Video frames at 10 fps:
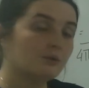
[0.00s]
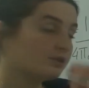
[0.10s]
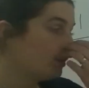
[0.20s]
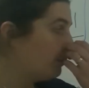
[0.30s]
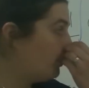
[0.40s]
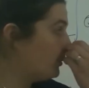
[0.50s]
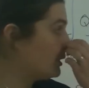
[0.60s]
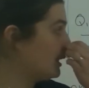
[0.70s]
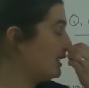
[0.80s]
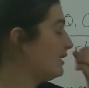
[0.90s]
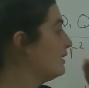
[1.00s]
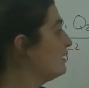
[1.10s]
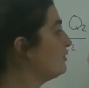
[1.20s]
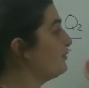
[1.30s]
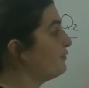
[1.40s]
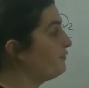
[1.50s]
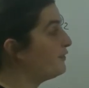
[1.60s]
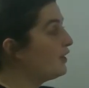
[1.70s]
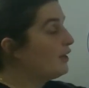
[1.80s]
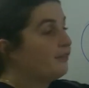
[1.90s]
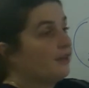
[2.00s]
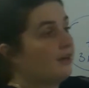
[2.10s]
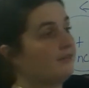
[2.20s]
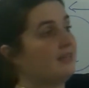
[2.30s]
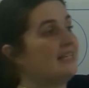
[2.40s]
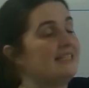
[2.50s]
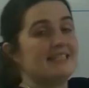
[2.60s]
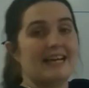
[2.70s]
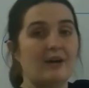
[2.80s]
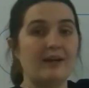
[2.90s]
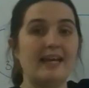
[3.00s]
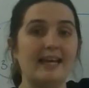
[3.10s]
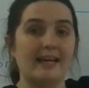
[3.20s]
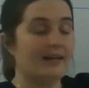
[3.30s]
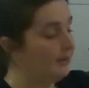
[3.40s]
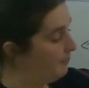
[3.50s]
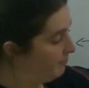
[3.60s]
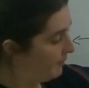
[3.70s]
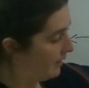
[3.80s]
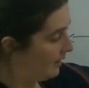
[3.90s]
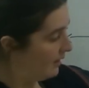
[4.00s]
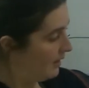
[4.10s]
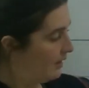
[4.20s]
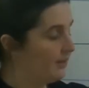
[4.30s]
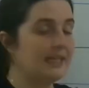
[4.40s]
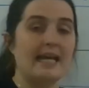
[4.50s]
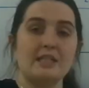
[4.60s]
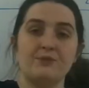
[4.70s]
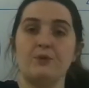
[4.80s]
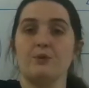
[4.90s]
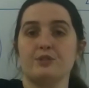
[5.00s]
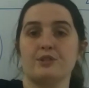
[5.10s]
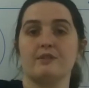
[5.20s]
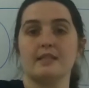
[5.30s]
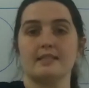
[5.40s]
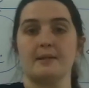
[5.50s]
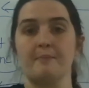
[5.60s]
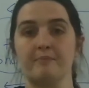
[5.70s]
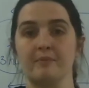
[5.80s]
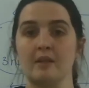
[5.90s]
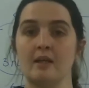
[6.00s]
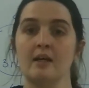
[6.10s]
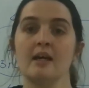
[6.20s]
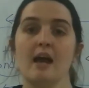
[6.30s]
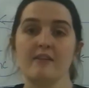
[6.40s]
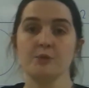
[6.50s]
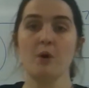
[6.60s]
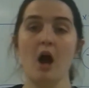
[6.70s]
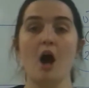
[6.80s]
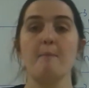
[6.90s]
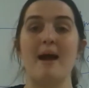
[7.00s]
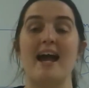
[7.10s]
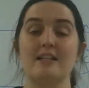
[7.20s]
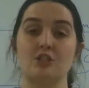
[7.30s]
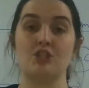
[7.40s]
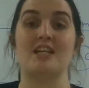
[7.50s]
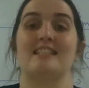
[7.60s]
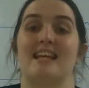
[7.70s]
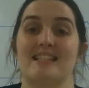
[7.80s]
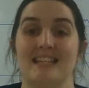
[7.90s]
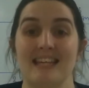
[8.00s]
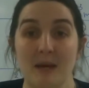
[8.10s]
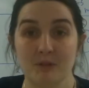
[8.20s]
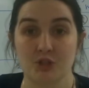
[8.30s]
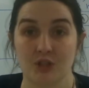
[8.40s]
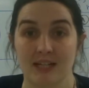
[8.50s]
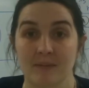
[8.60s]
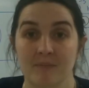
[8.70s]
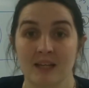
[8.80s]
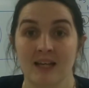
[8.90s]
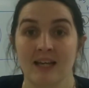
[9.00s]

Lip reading: Also importantly, the further this is out here, the less force there is. And this will hark back to GCSE chemistry.